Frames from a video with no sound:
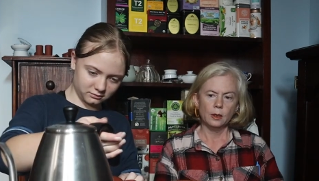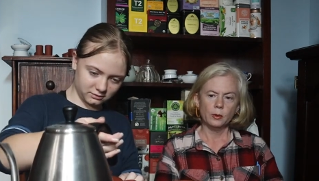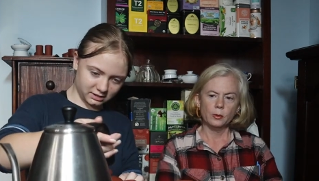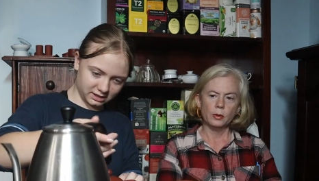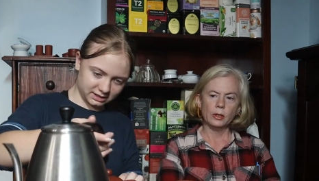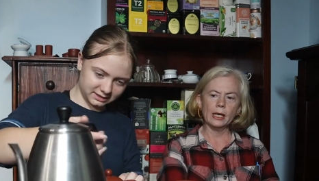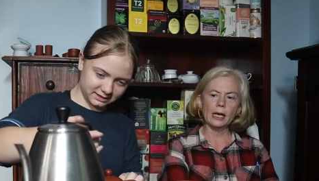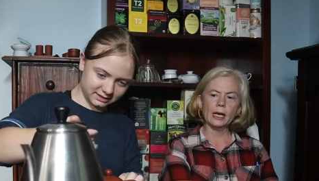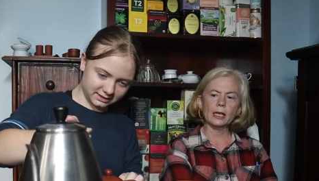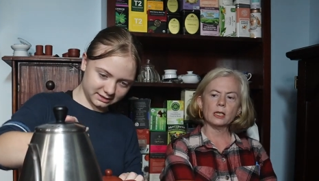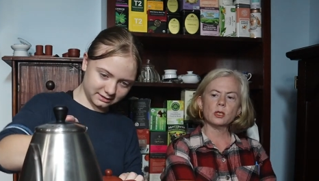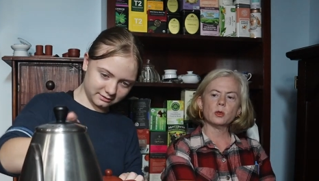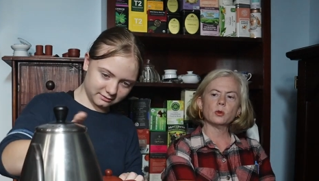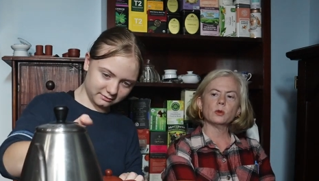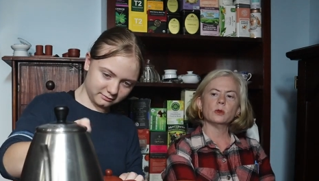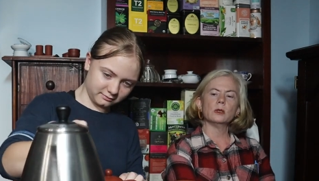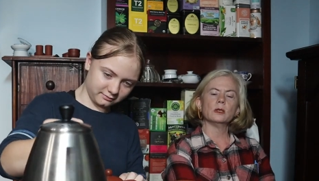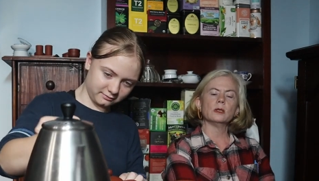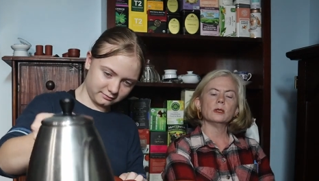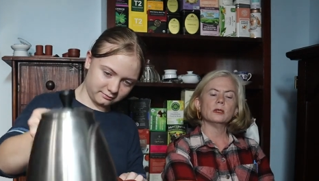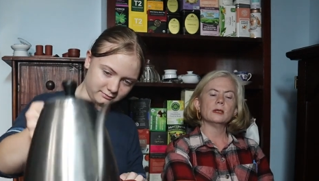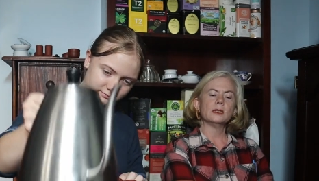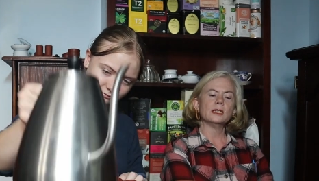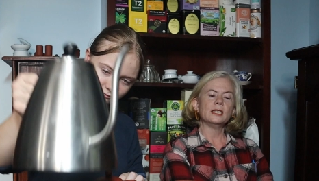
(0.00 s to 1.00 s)
Speaker 1: An
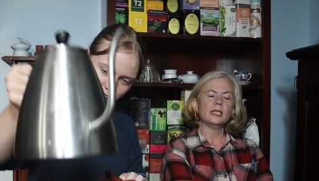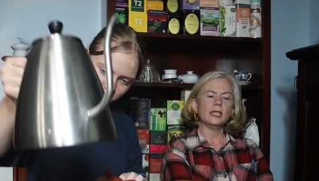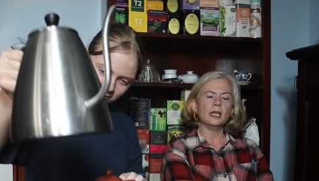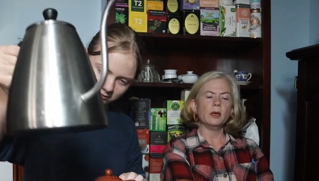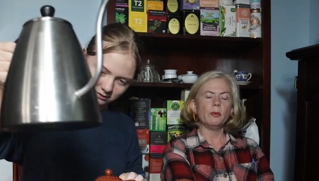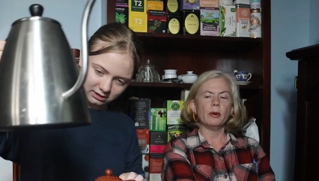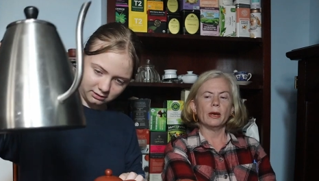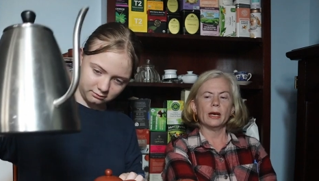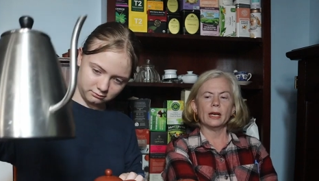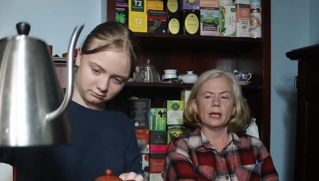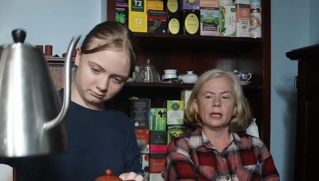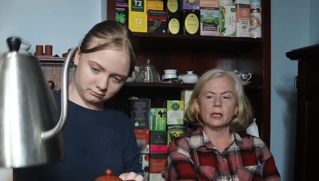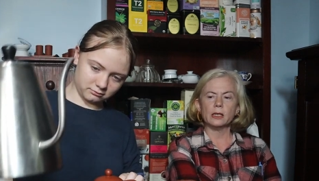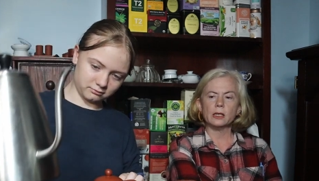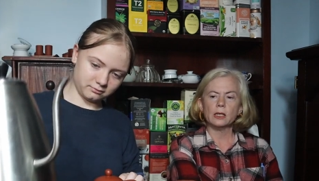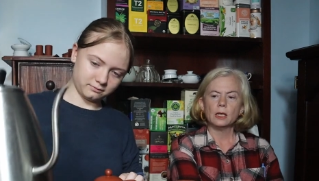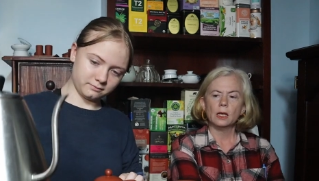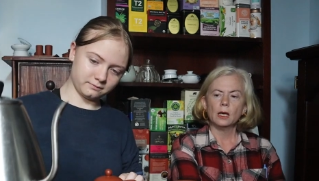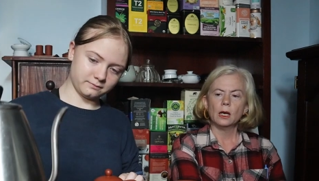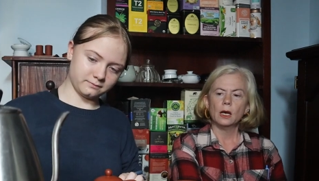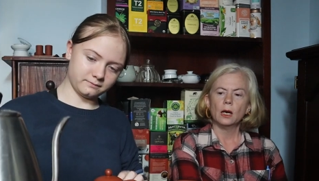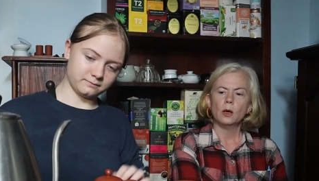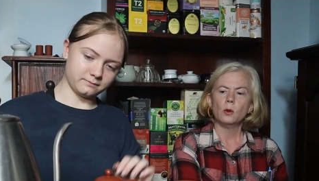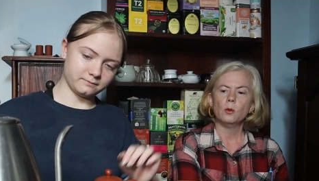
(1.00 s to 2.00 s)
actual teapot
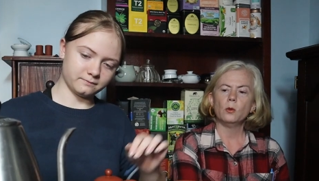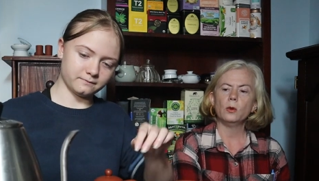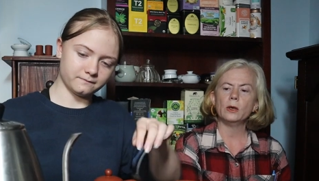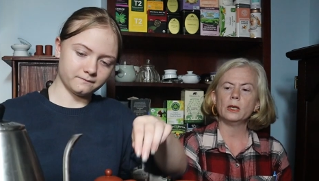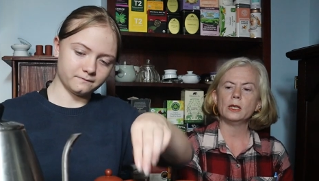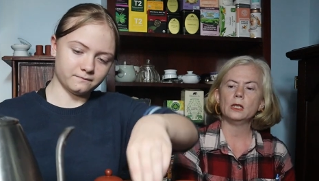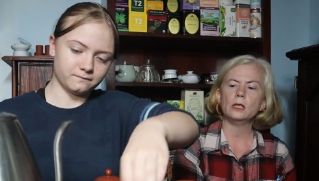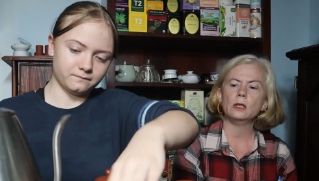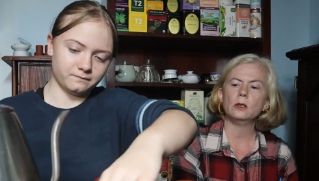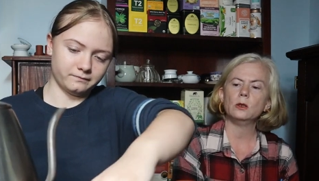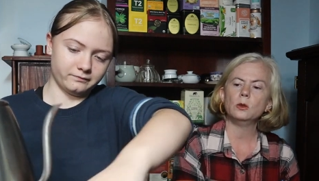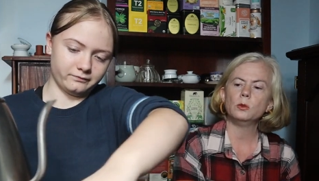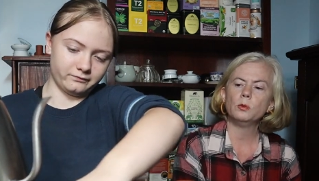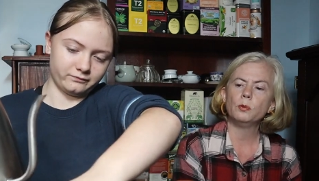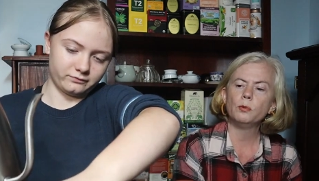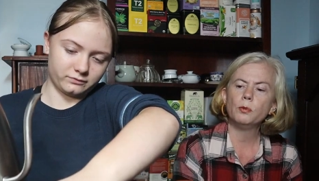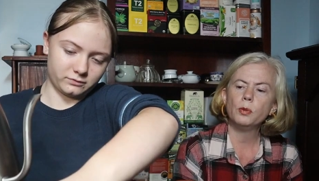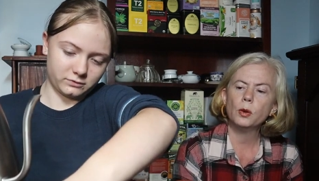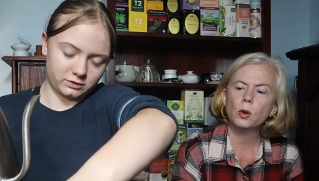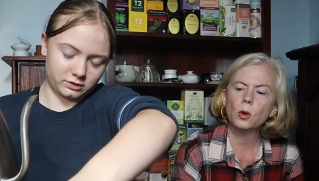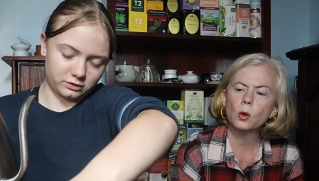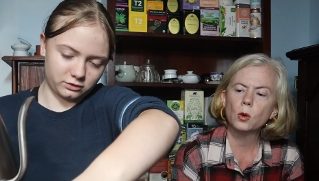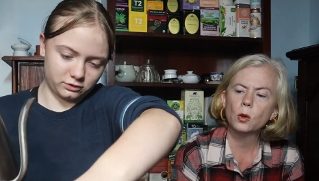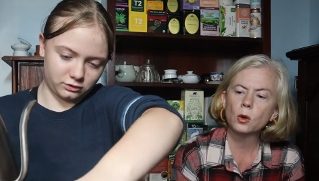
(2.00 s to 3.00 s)
when you
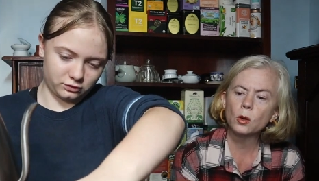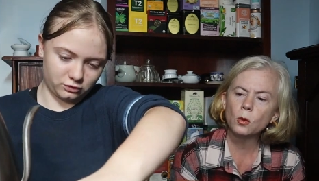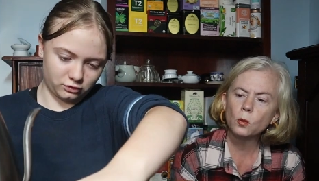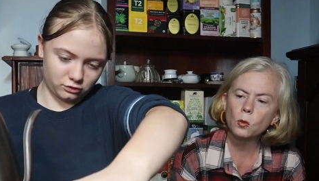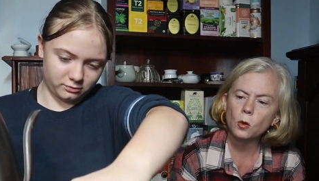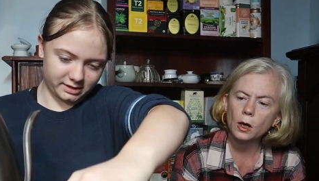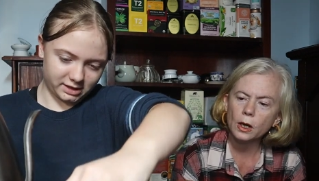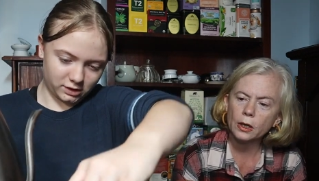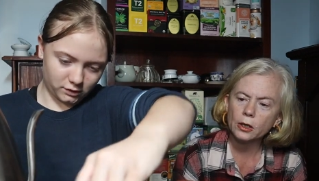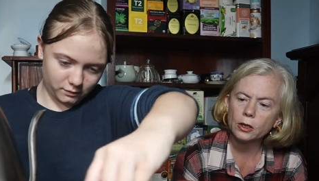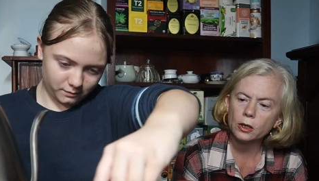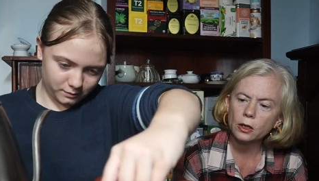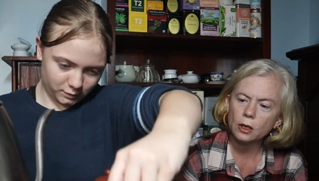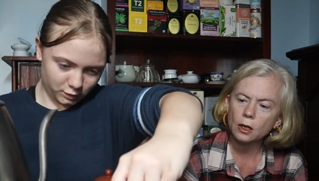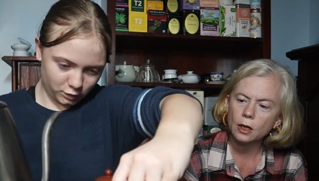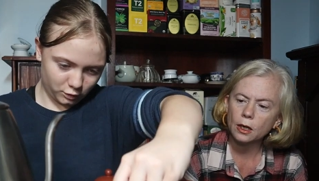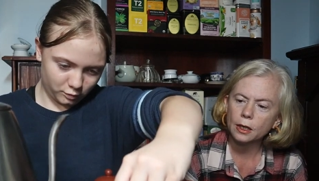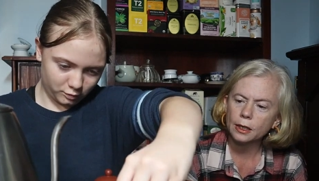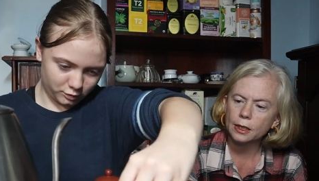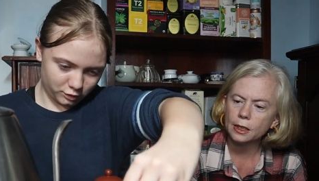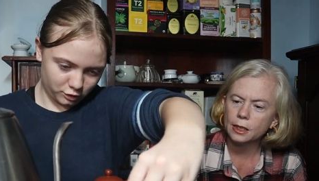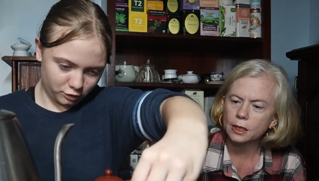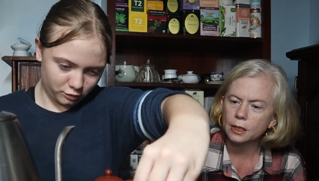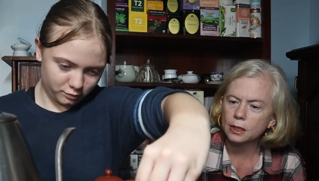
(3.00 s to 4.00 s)
pour water
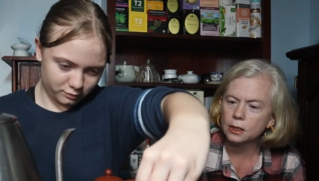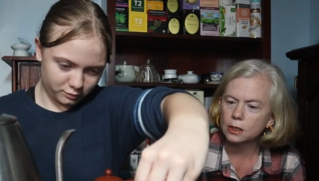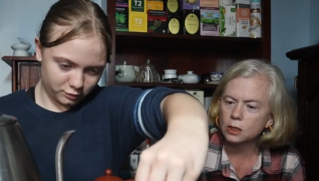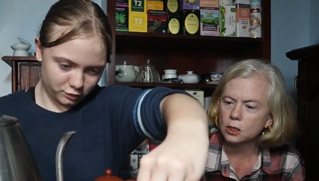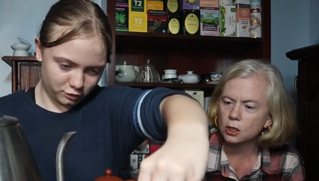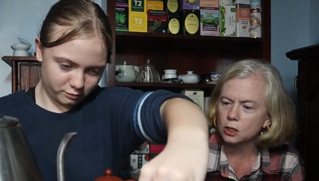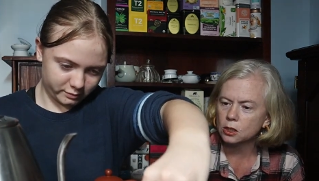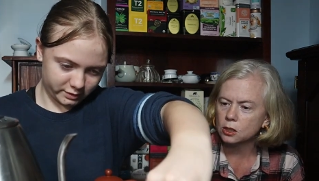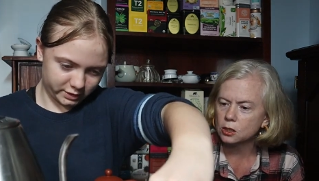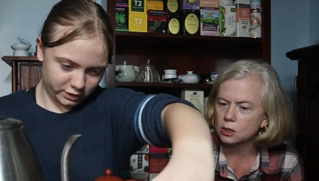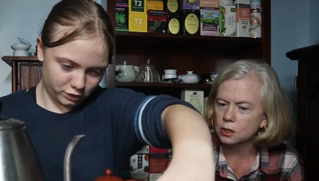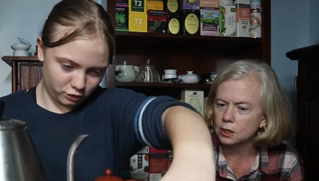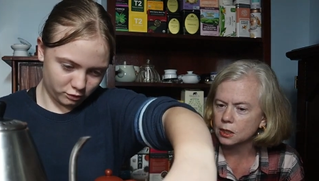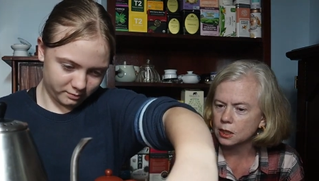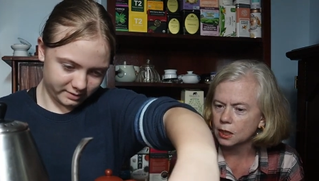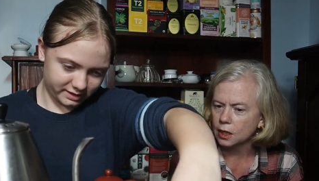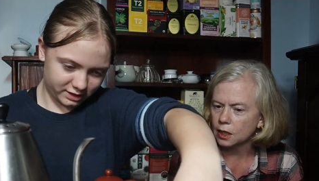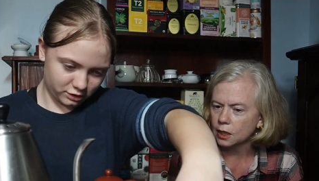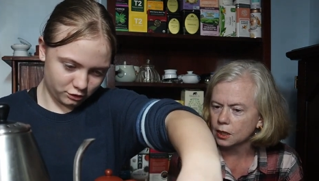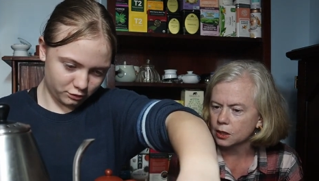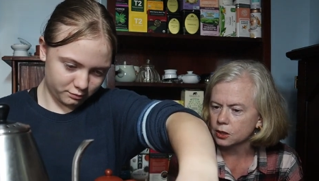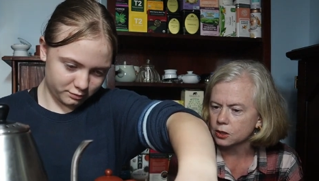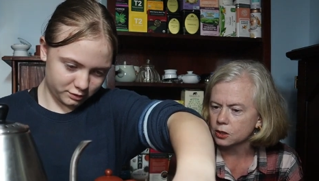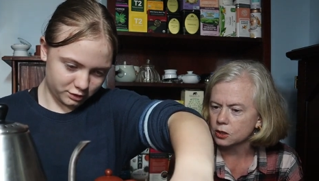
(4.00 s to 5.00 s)
on it, it turns
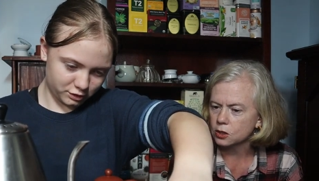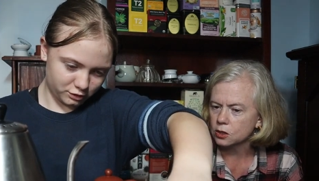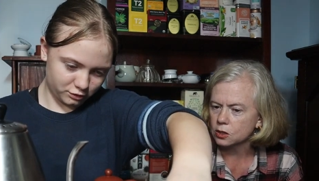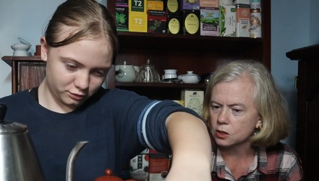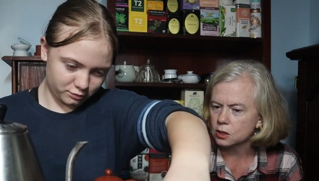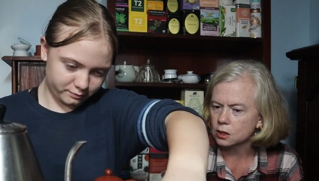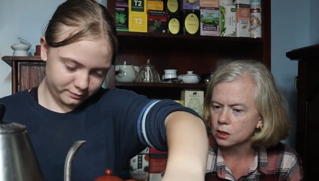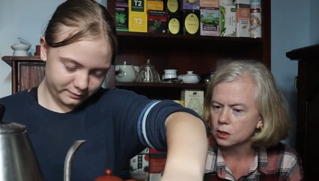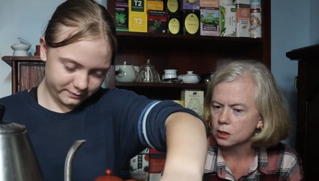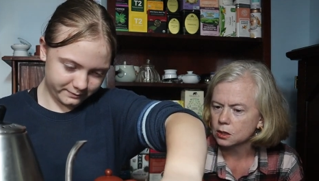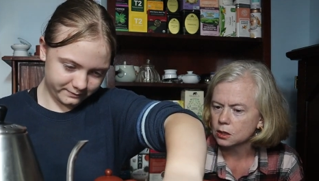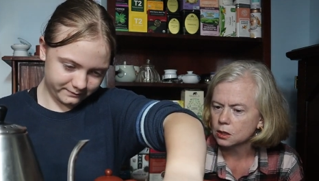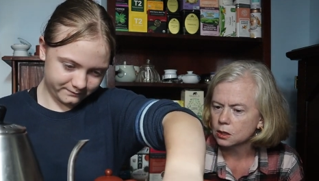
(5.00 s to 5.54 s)
colors.